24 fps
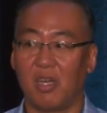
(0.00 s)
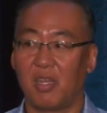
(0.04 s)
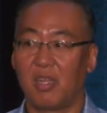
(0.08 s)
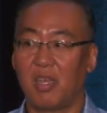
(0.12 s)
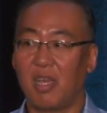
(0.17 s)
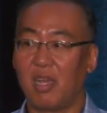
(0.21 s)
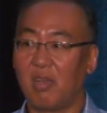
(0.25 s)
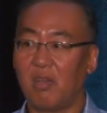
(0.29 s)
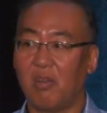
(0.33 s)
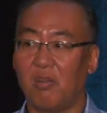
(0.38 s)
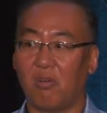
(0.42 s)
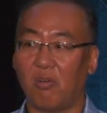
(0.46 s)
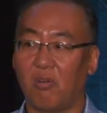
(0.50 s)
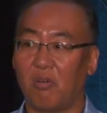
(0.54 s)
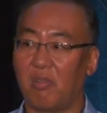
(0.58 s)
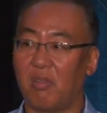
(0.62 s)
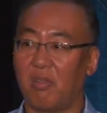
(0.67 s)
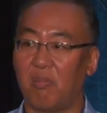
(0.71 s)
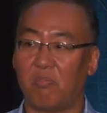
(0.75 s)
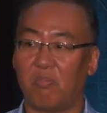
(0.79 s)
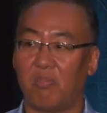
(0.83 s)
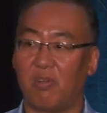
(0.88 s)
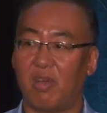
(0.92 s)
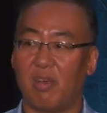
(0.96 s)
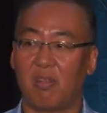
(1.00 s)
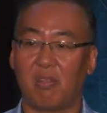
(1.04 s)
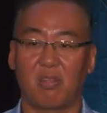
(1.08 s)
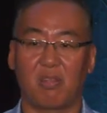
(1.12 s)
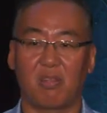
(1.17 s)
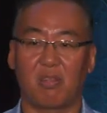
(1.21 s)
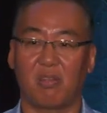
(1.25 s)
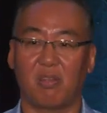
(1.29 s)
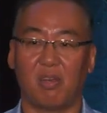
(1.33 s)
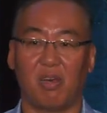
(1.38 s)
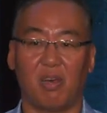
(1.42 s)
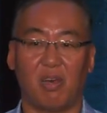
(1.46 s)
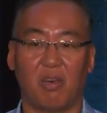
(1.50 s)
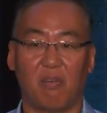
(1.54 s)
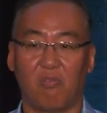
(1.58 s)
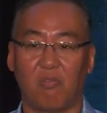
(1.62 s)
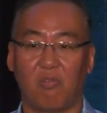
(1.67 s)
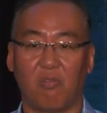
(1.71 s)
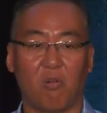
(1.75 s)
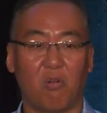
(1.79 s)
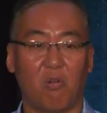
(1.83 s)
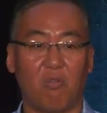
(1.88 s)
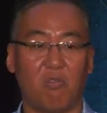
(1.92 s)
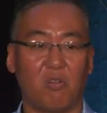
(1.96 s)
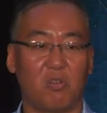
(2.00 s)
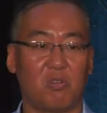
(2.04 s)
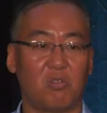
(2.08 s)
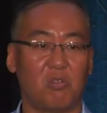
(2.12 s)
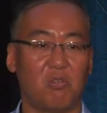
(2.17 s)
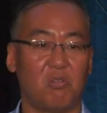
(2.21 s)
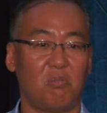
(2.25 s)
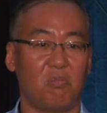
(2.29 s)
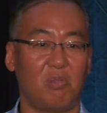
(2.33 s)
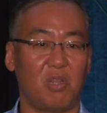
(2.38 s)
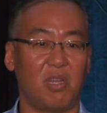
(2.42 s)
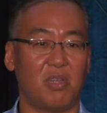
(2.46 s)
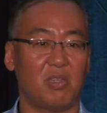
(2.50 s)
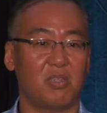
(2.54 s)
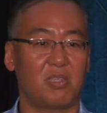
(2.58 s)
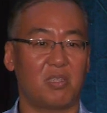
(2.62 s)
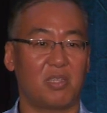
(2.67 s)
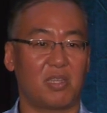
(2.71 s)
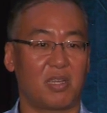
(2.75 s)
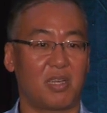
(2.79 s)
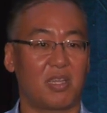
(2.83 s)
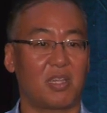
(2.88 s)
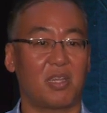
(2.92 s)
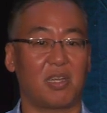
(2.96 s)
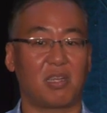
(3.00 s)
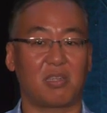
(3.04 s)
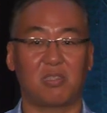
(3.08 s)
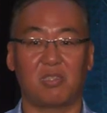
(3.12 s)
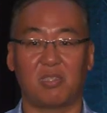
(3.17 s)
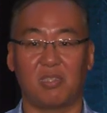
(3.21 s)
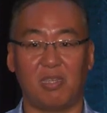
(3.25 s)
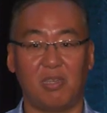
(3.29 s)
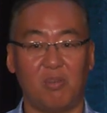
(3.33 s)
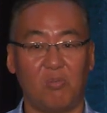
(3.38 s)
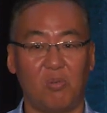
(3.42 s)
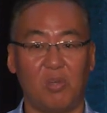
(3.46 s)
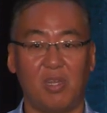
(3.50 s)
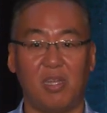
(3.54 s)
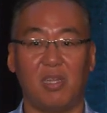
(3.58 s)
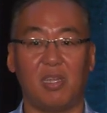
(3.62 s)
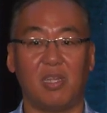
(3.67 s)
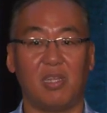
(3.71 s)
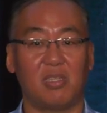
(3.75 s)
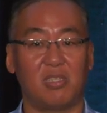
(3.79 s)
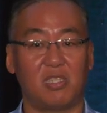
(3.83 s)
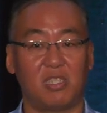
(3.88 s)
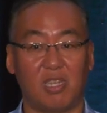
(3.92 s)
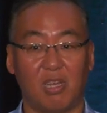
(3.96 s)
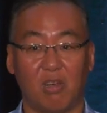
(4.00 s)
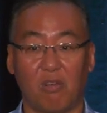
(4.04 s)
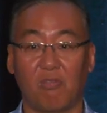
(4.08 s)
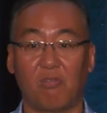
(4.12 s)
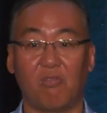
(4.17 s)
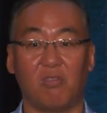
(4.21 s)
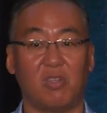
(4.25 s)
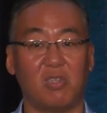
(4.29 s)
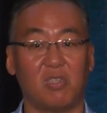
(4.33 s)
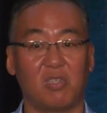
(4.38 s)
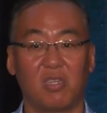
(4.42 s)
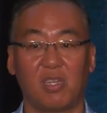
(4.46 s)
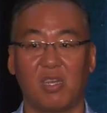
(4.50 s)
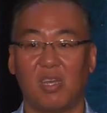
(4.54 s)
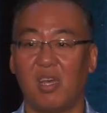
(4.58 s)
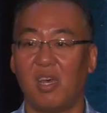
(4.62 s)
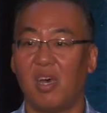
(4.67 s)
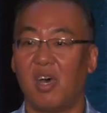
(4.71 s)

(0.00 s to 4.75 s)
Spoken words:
They can hold their breath for over 2 minutes to collect seaweed and shellfish.